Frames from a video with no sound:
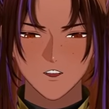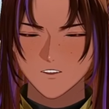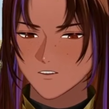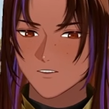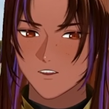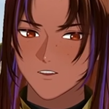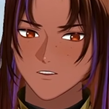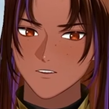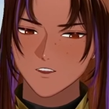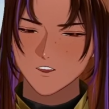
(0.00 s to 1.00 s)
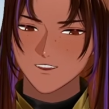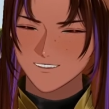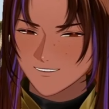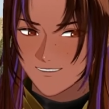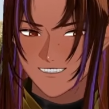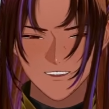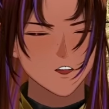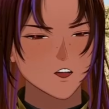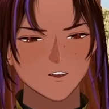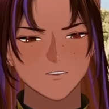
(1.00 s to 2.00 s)
You can just get
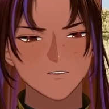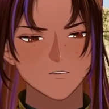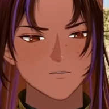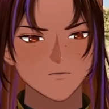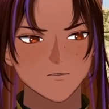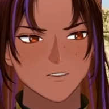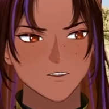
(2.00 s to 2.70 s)
onto